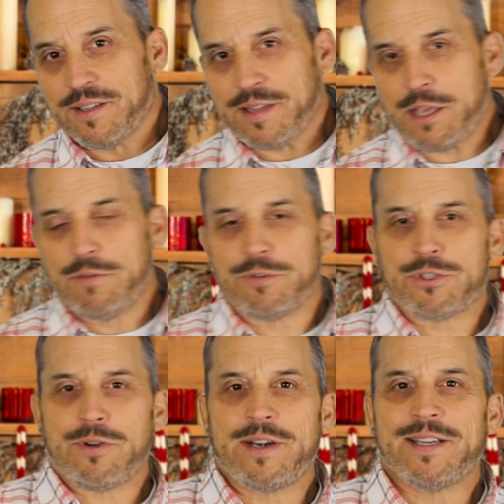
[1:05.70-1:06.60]
Thank you for
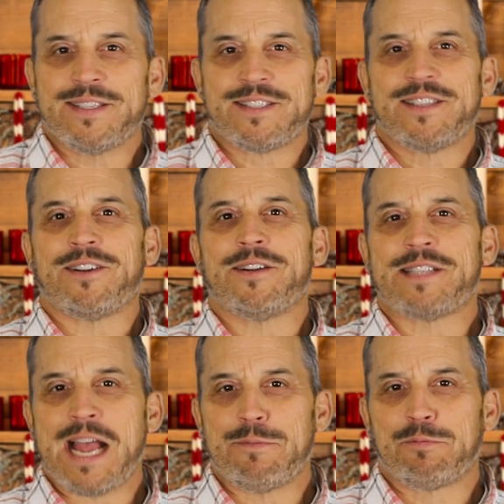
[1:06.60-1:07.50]
joining us in our
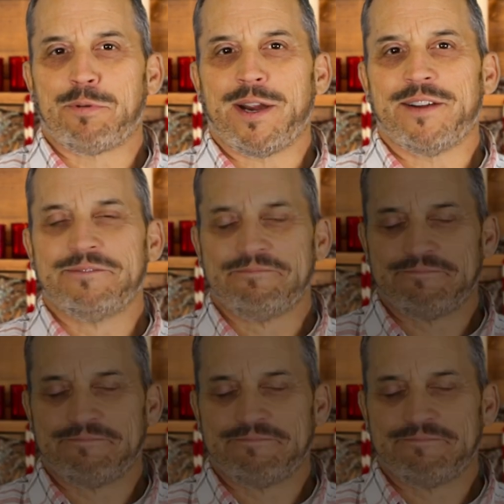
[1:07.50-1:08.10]
time of prayer.